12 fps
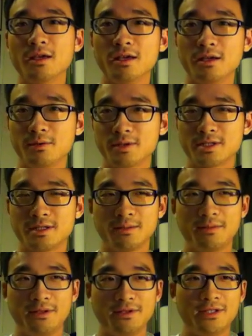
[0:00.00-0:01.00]
Hey, what's
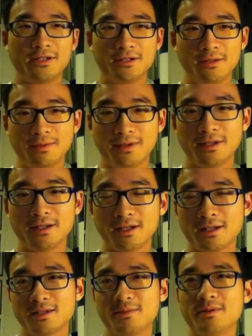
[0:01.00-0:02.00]
up YouTube?
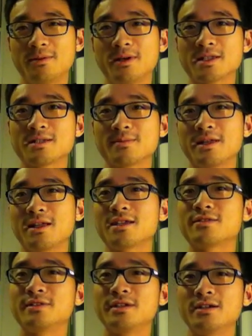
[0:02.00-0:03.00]
It's been a while since my
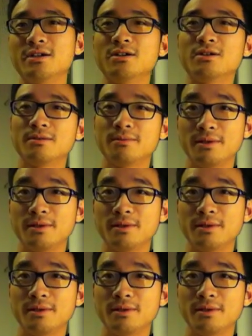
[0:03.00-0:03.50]
last video,